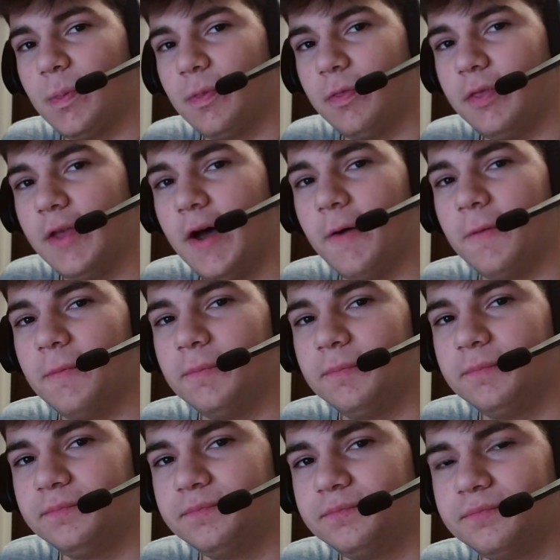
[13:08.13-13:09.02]
No.
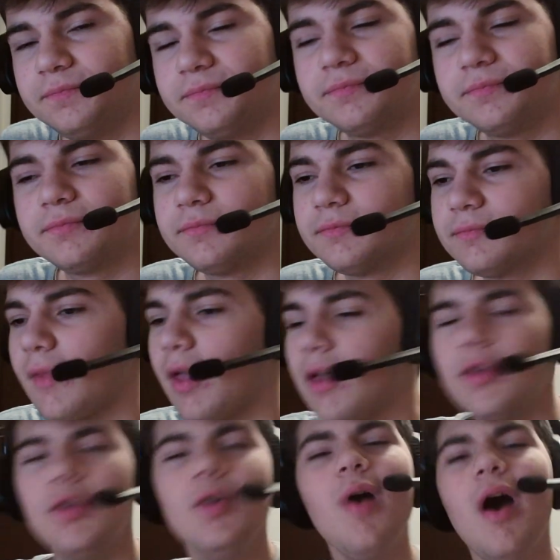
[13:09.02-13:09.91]

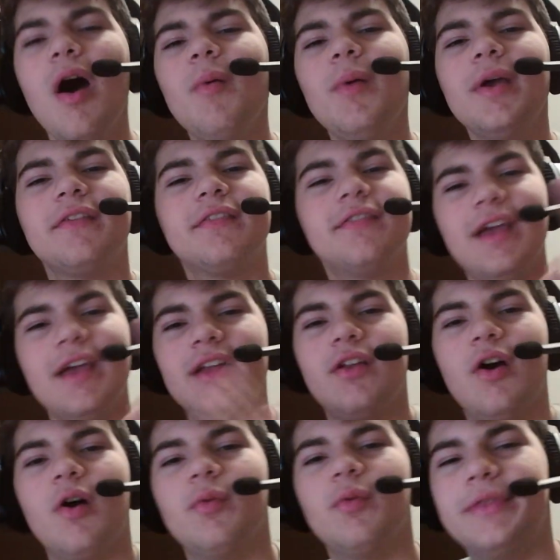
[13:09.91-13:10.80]
You always say
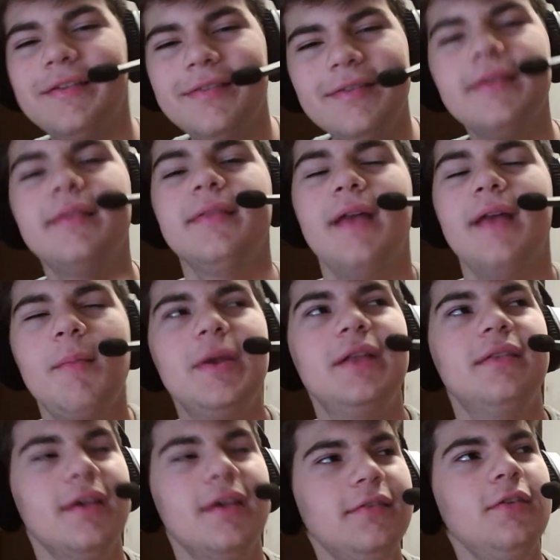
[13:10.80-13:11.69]
no. This
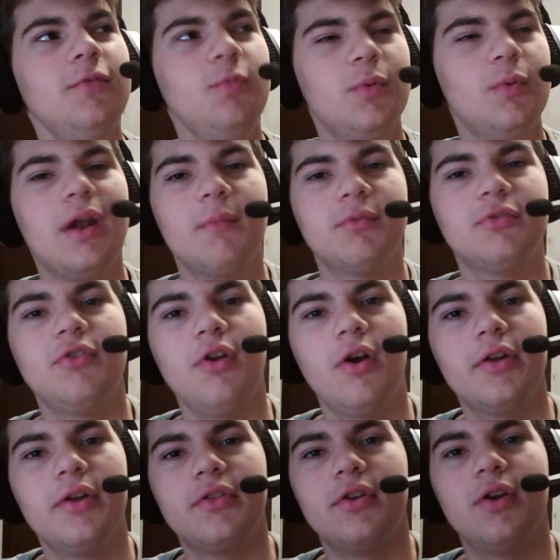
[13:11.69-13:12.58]
is what I'm
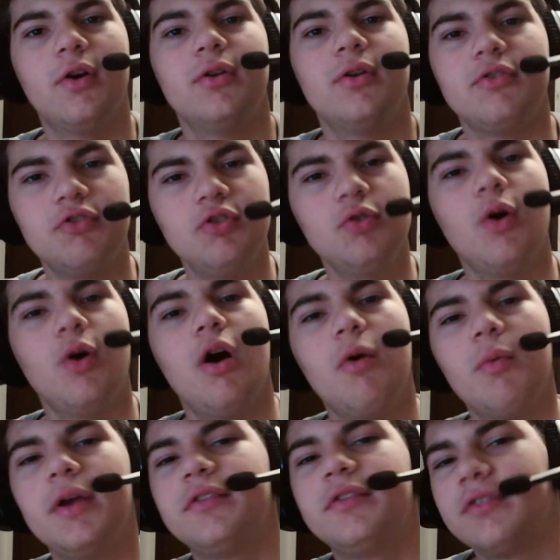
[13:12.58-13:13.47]
starting to notice. You
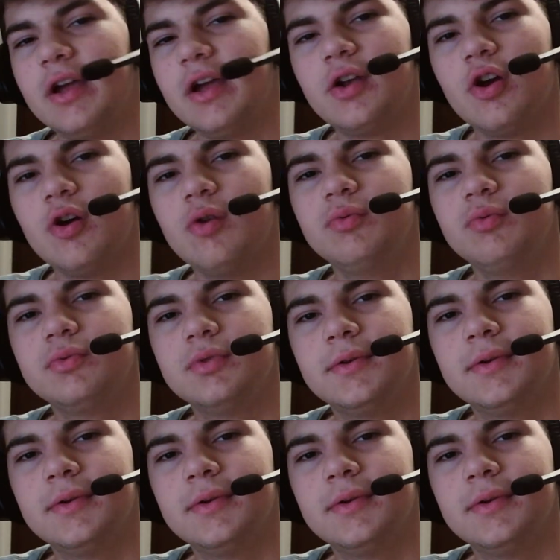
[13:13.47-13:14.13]
always say no.